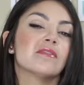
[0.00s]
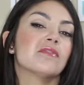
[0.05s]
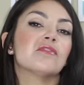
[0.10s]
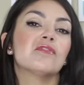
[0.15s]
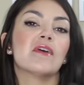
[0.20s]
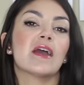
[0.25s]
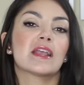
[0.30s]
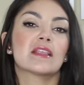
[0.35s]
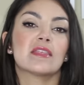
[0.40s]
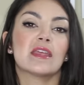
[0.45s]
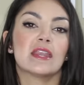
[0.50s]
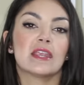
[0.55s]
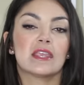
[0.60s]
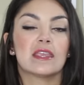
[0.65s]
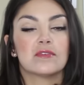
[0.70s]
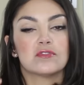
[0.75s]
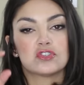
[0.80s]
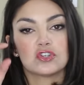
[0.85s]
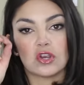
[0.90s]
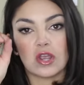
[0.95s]
effect that it
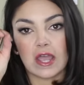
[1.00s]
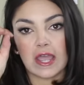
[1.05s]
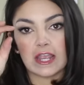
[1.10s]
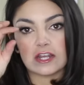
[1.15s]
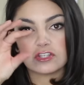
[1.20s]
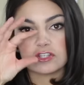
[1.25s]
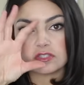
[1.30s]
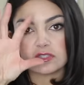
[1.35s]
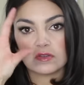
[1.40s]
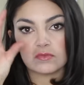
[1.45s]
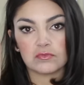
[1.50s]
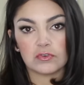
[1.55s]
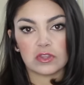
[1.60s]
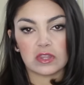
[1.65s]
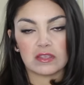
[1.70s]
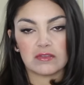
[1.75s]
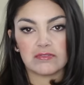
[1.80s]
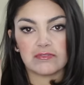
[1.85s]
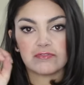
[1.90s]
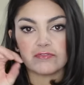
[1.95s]
gives your eye. It's just a
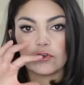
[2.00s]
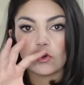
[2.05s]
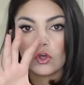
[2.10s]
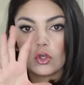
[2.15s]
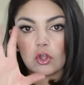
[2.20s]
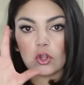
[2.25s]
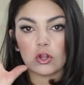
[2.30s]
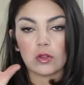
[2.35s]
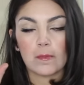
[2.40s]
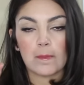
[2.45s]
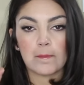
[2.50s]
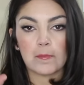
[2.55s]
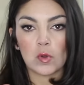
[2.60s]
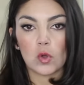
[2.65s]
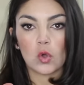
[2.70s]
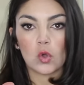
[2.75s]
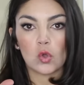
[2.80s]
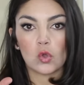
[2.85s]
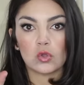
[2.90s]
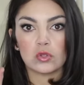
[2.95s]
really full,
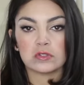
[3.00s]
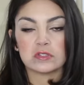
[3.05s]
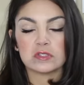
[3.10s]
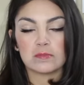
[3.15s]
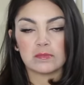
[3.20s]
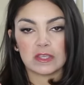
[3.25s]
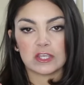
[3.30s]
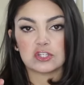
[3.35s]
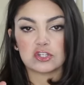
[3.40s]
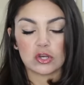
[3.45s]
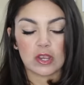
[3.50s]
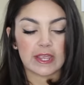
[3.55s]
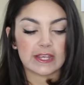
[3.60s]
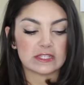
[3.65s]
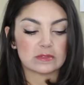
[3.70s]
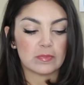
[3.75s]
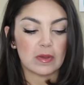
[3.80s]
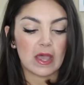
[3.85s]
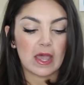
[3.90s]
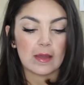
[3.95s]
bold, makes your
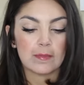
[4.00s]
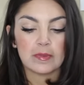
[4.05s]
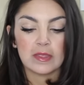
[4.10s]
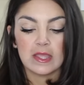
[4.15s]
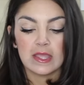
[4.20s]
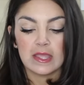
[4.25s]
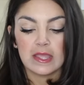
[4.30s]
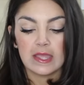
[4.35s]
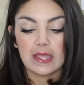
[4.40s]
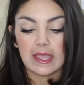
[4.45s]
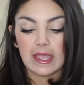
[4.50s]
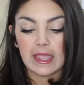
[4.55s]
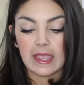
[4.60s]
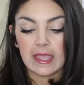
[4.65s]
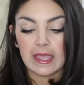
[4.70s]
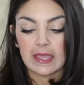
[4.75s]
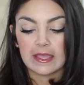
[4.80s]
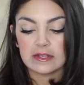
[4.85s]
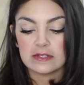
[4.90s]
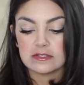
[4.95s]
eyes pop.
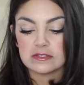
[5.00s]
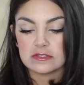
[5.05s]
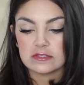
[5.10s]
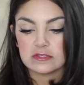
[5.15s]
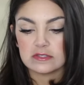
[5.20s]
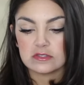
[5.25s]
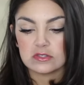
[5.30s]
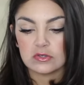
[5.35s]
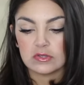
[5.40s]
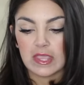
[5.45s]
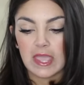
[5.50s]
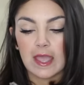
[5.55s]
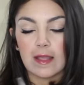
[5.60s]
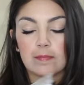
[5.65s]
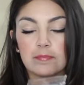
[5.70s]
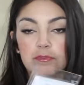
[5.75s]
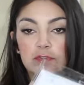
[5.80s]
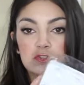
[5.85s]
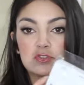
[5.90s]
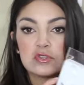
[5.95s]
And so
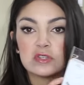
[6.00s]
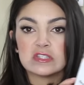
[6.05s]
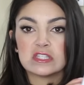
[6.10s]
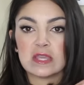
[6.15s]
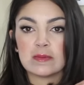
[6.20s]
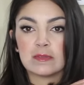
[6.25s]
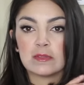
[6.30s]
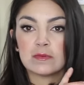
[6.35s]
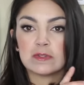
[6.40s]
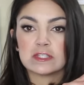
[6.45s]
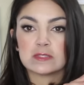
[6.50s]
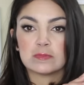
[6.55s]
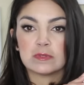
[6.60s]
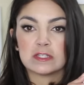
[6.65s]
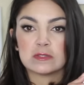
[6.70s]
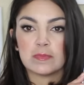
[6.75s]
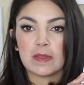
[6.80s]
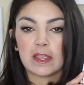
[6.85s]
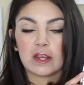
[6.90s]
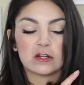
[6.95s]
yeah, those are the Demi
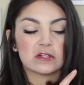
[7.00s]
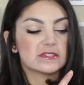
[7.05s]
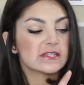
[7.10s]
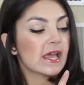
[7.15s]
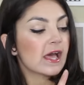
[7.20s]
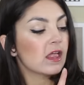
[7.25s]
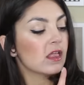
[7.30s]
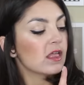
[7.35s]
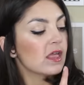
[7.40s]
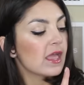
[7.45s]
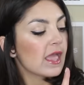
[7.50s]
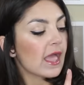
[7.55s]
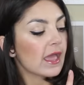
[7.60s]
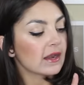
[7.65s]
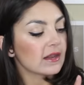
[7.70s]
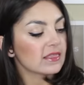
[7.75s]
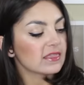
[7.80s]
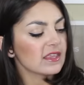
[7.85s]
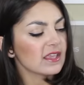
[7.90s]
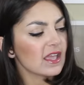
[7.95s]
Wispies by Ardell.
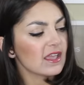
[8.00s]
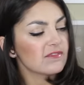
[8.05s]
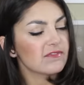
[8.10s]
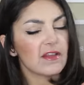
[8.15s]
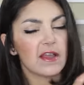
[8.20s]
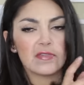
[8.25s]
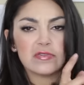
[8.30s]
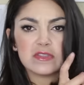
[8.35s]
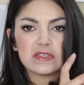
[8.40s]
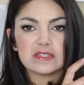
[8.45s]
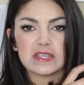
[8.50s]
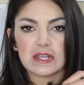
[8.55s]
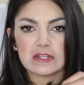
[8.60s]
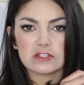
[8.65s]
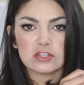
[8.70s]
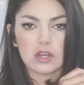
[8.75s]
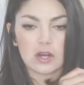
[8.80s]
And I think I found this at